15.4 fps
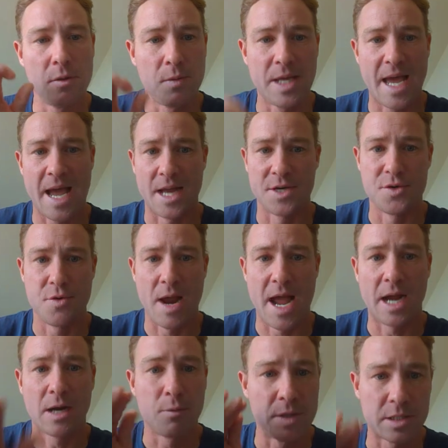we add
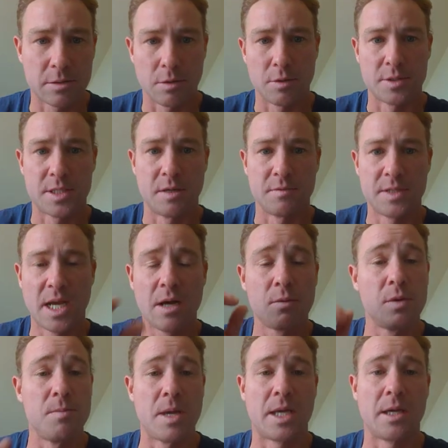drag, we slow ourselves down,
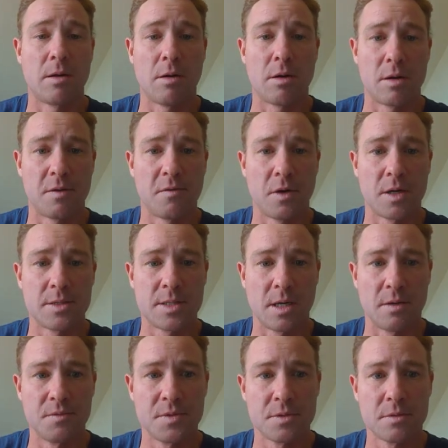we make it harder for
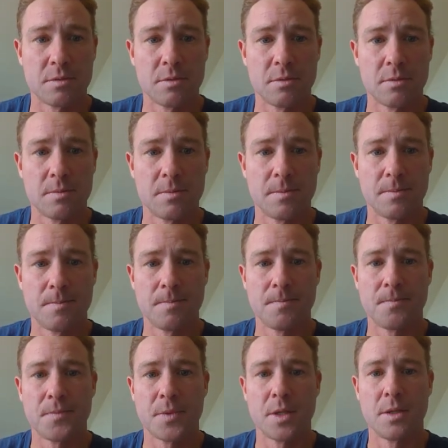ourselves.
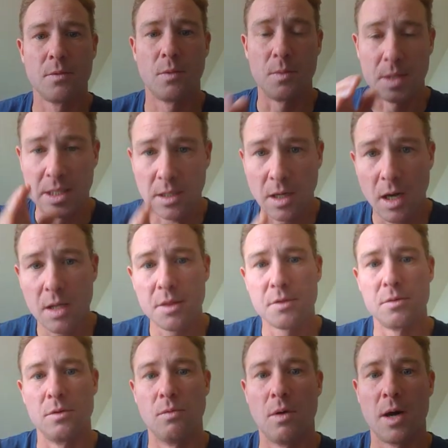When we cut
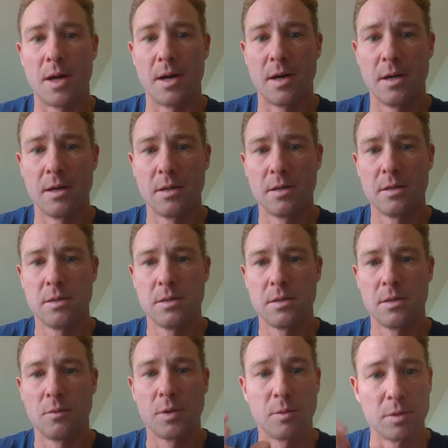through water,
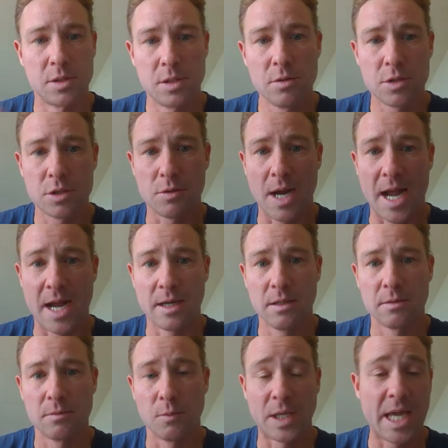we reduce drag.
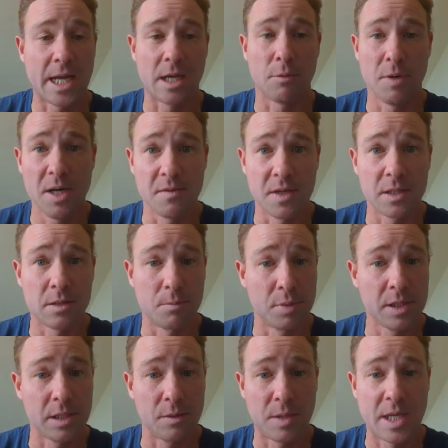We can't get rid of it
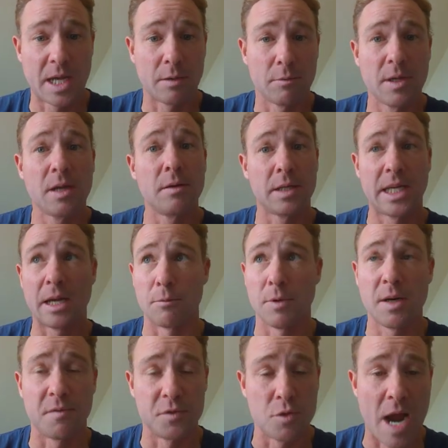completely. We can't get
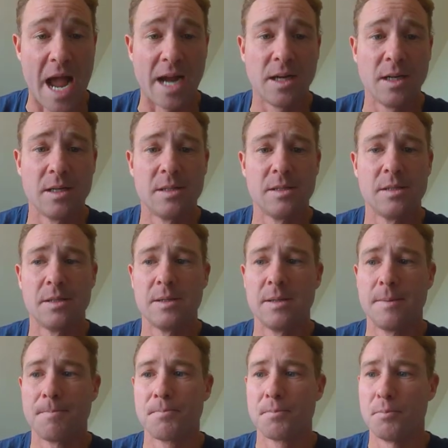rid of drag,
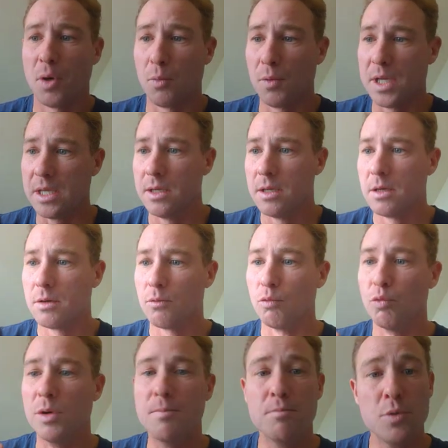but we
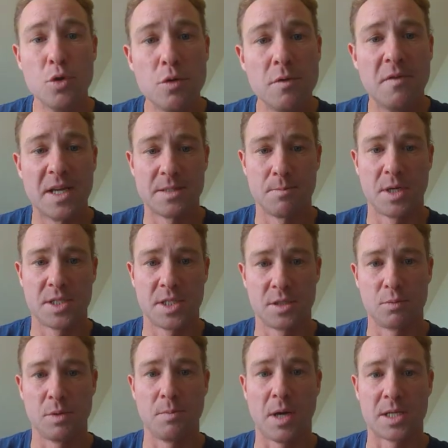remove as much
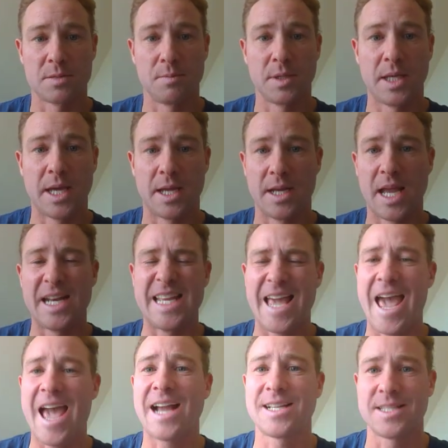as we possibly can, any
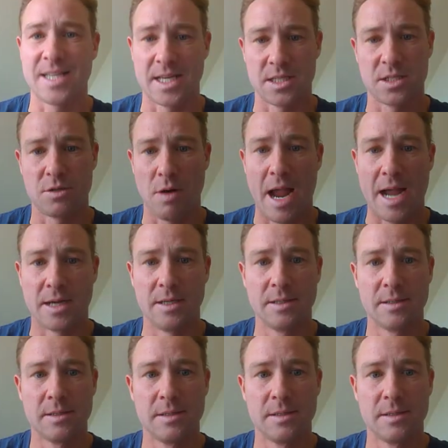excess drag.